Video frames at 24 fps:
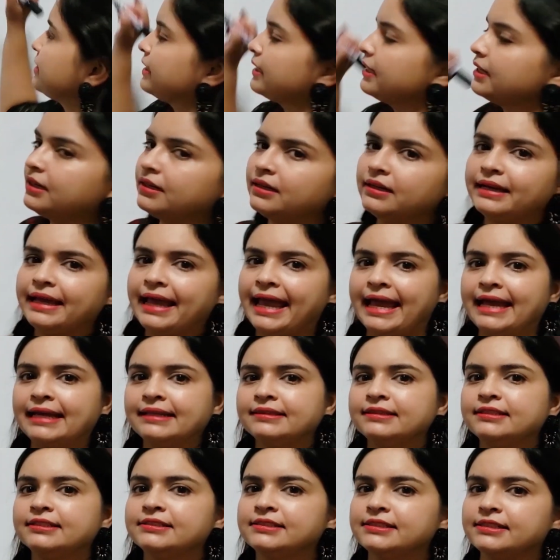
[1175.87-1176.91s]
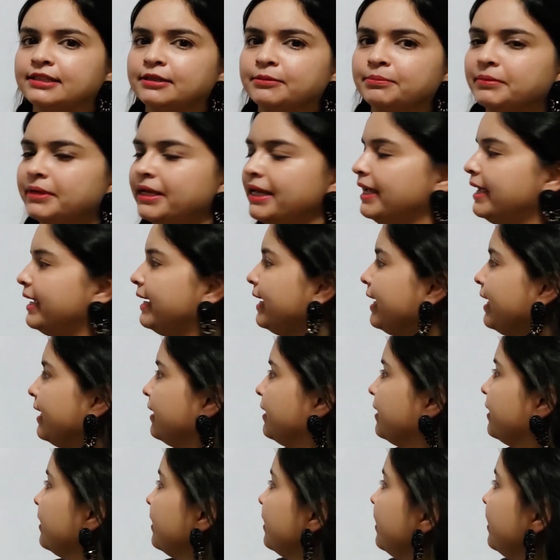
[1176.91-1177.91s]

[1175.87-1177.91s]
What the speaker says: the nth term, an.